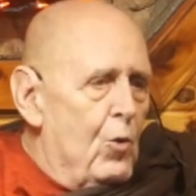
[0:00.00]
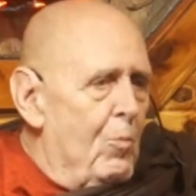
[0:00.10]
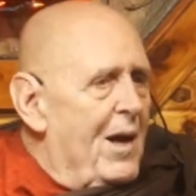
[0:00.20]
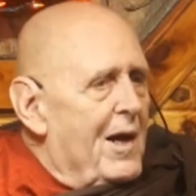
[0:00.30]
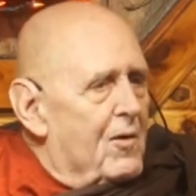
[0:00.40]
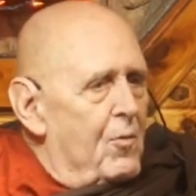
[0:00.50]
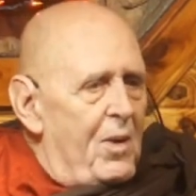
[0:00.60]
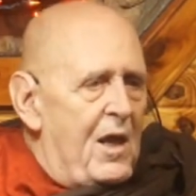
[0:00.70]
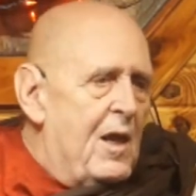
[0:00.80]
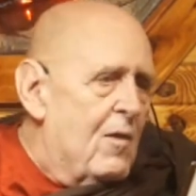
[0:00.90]
go back to
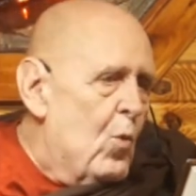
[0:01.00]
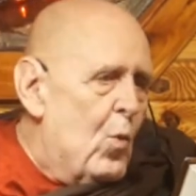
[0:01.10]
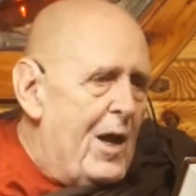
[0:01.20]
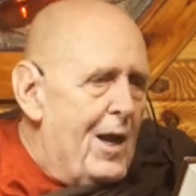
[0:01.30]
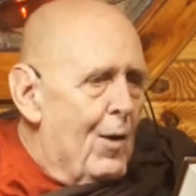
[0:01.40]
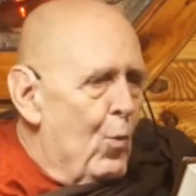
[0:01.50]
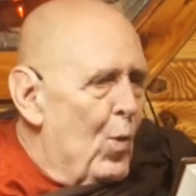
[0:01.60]
being the way I